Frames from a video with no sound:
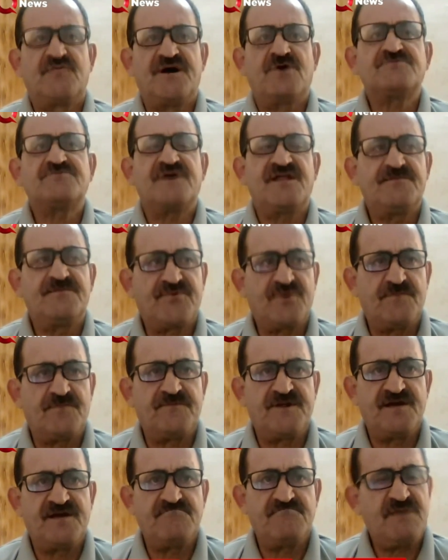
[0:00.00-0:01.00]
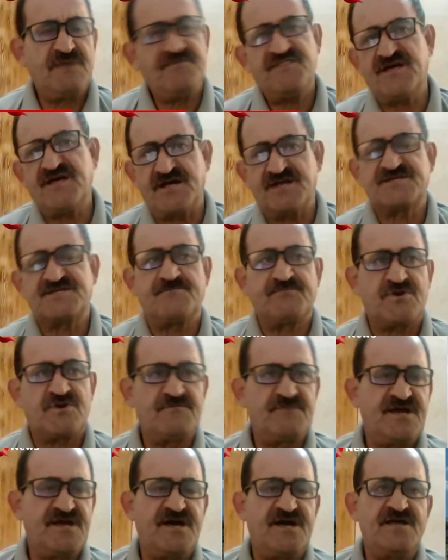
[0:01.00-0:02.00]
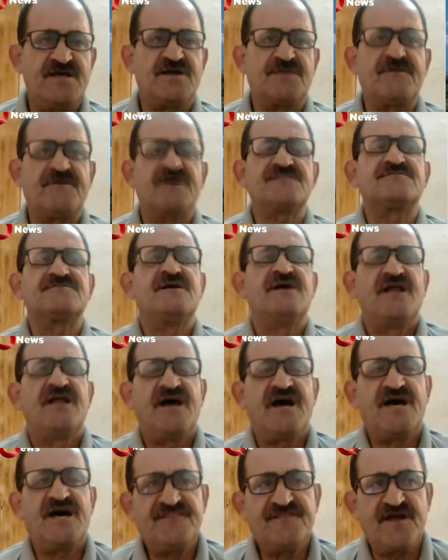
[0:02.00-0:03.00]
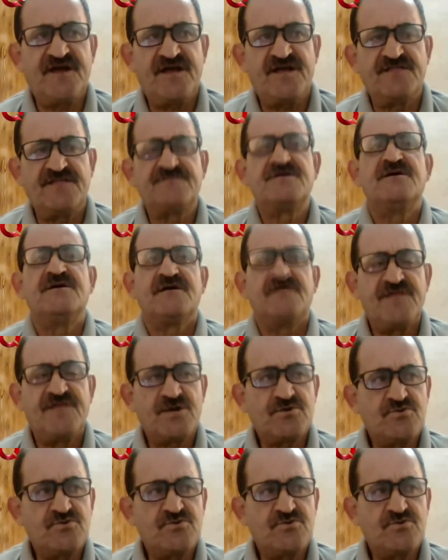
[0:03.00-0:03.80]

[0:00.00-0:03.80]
without any problem, maybe there are some problem here, but at the end,